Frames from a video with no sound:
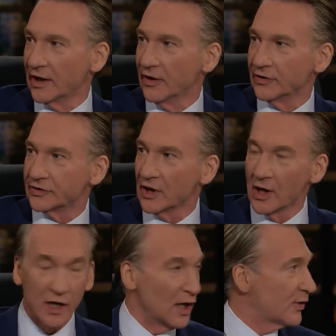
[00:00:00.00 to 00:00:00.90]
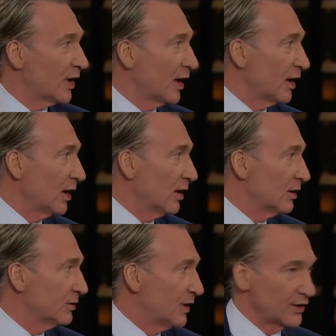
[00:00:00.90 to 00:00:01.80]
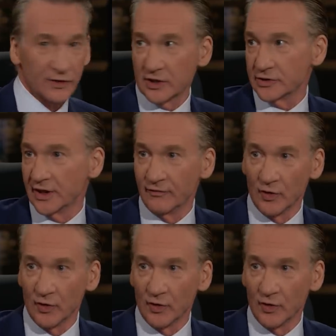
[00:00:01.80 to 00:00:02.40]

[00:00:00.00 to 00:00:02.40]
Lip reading: He goes, okay, that doesn't leave